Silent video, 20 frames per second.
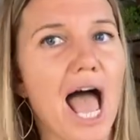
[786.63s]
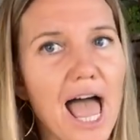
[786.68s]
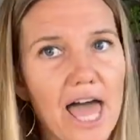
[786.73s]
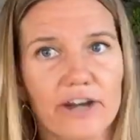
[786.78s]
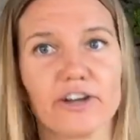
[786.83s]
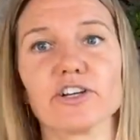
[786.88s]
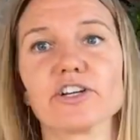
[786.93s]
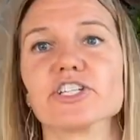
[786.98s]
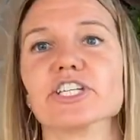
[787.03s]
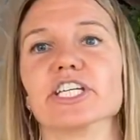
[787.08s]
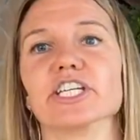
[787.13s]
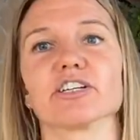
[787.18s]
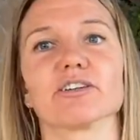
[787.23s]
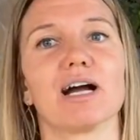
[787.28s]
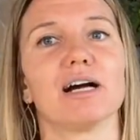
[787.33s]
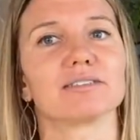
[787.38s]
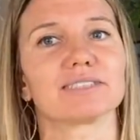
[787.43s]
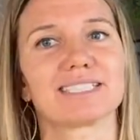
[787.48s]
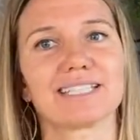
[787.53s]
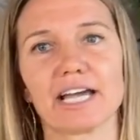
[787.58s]
energy. You're
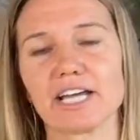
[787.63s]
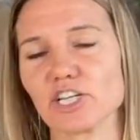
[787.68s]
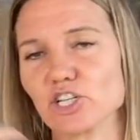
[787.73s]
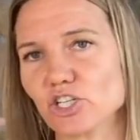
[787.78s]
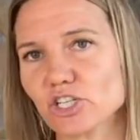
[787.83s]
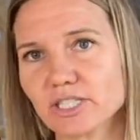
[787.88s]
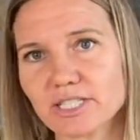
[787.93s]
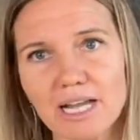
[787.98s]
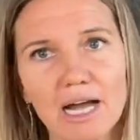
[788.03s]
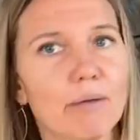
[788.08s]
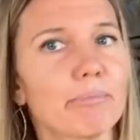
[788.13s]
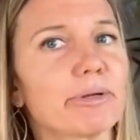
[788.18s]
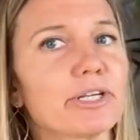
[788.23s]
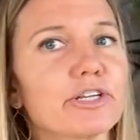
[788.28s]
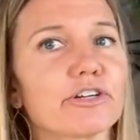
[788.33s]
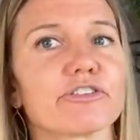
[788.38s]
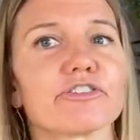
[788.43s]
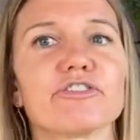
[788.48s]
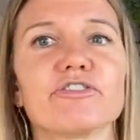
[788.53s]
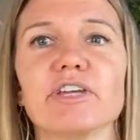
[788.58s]
outside, you're stomping
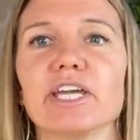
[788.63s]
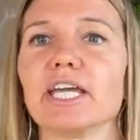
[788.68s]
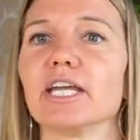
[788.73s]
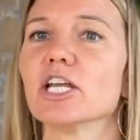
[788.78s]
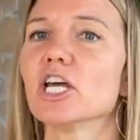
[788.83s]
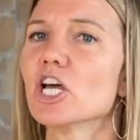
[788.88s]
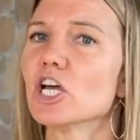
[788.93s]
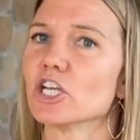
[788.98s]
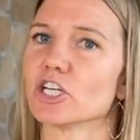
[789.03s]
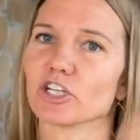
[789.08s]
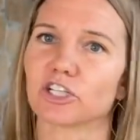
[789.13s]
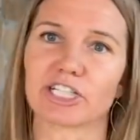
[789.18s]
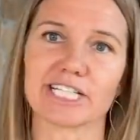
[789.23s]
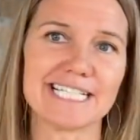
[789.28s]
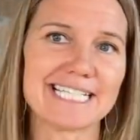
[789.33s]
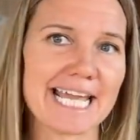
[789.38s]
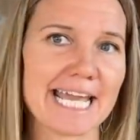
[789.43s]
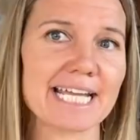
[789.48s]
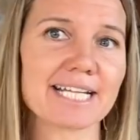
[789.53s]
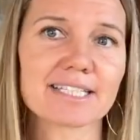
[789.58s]
your feet, you're
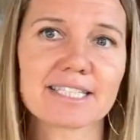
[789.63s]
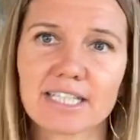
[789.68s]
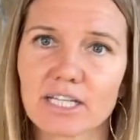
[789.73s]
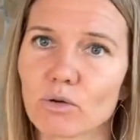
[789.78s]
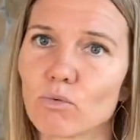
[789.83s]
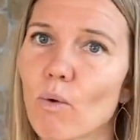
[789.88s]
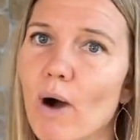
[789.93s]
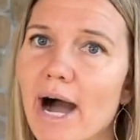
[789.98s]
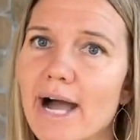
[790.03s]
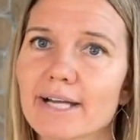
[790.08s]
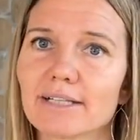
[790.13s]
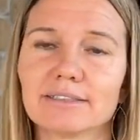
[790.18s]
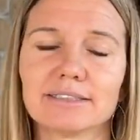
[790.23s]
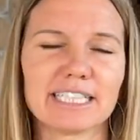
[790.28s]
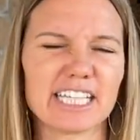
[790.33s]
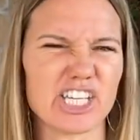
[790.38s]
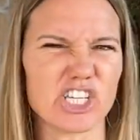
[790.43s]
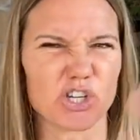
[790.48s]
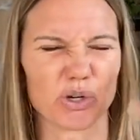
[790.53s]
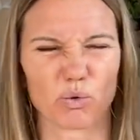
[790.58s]
dancing
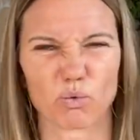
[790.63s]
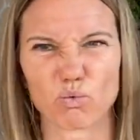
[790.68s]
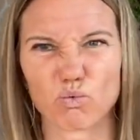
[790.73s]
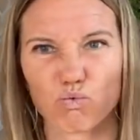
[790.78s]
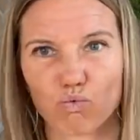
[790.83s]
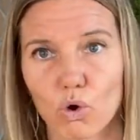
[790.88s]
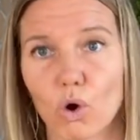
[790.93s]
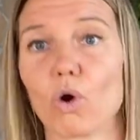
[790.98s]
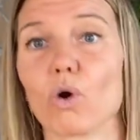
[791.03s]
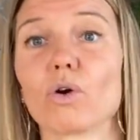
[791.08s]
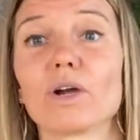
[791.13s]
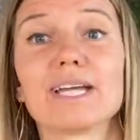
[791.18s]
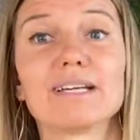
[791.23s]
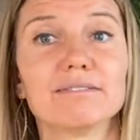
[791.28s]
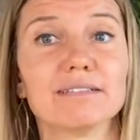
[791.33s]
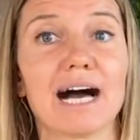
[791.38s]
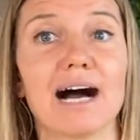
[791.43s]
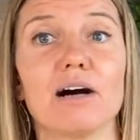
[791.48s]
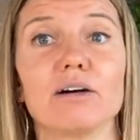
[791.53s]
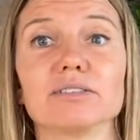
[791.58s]
wildly, you're roaring
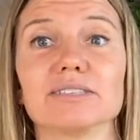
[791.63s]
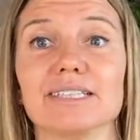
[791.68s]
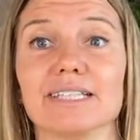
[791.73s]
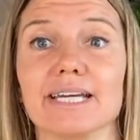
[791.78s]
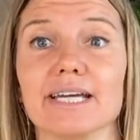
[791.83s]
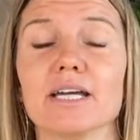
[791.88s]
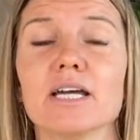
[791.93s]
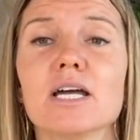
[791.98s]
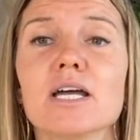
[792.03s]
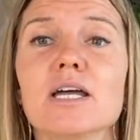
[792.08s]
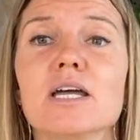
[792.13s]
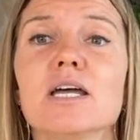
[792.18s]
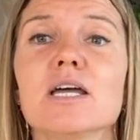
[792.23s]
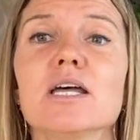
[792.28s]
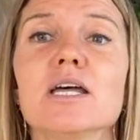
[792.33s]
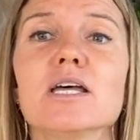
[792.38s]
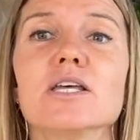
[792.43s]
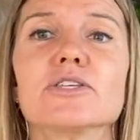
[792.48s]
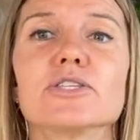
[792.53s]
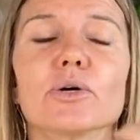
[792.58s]
loudly.
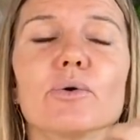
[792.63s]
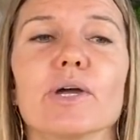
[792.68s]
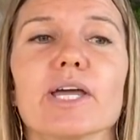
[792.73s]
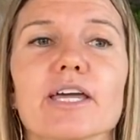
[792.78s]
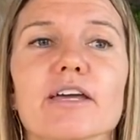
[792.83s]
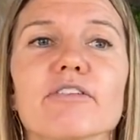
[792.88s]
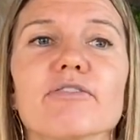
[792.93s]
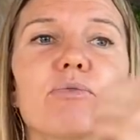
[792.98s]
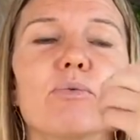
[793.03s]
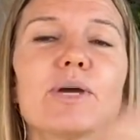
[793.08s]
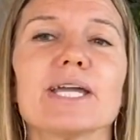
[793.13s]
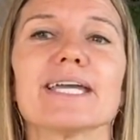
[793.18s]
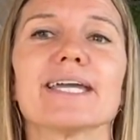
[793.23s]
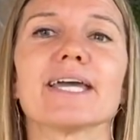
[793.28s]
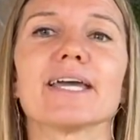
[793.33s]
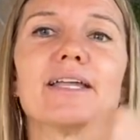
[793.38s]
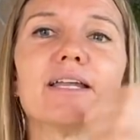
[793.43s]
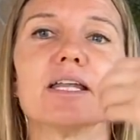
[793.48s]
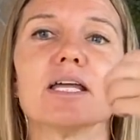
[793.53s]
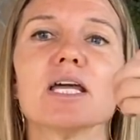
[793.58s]
So if we
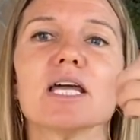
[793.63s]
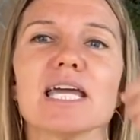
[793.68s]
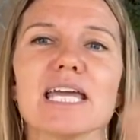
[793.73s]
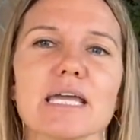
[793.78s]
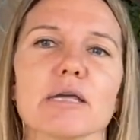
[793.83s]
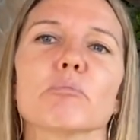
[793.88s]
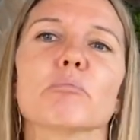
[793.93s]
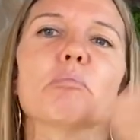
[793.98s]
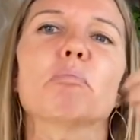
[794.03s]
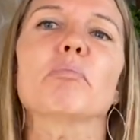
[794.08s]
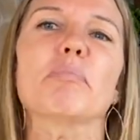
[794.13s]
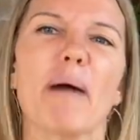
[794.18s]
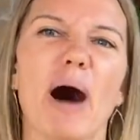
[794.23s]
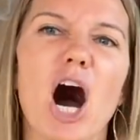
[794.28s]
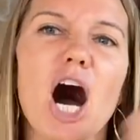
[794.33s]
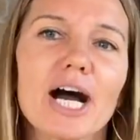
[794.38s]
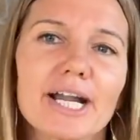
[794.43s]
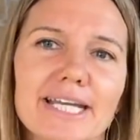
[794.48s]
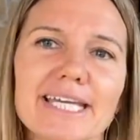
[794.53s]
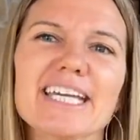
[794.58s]
can
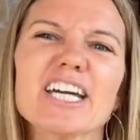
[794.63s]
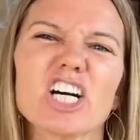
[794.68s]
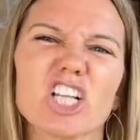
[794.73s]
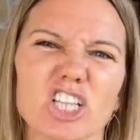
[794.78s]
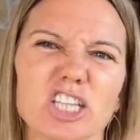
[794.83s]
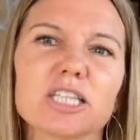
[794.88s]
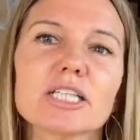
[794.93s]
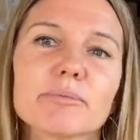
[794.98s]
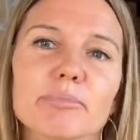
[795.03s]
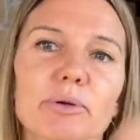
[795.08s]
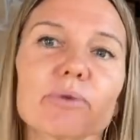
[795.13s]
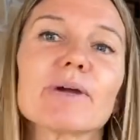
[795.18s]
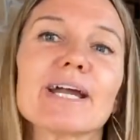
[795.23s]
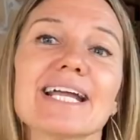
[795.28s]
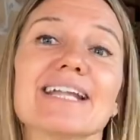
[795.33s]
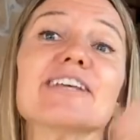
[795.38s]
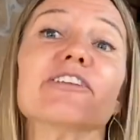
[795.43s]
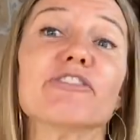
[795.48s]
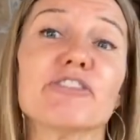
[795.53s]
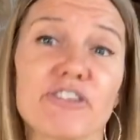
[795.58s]
embody a
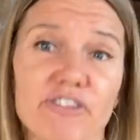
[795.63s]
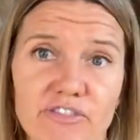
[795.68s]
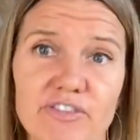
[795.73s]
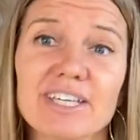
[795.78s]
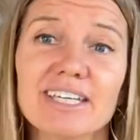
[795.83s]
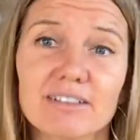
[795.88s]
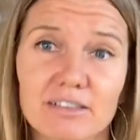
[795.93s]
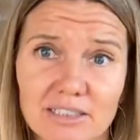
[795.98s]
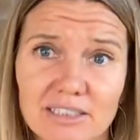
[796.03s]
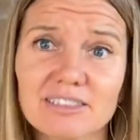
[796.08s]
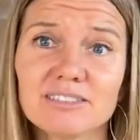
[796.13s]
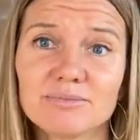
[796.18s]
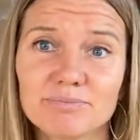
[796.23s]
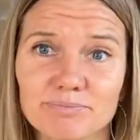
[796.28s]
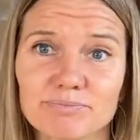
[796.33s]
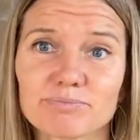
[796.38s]
liberated feel,